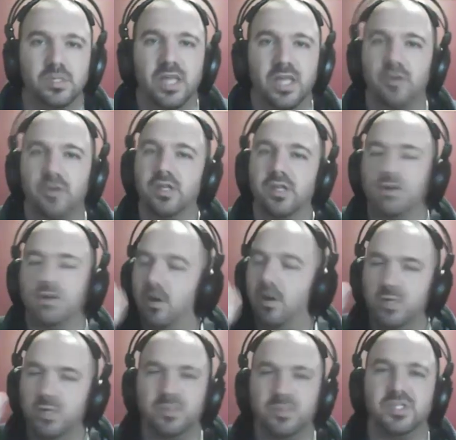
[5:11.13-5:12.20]
The calculator
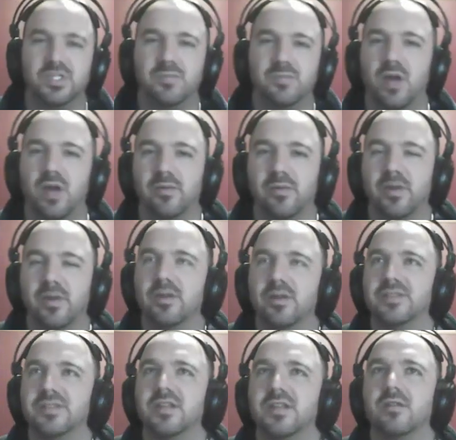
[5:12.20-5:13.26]
always puts the problem
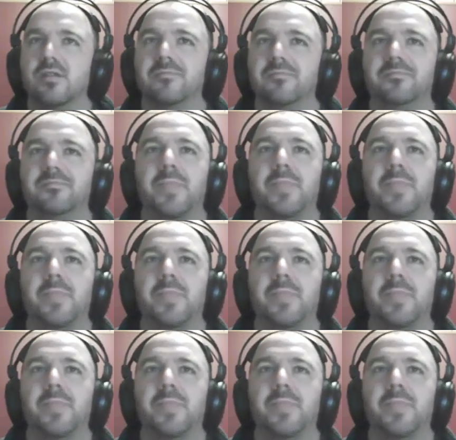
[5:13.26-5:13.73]
areas there.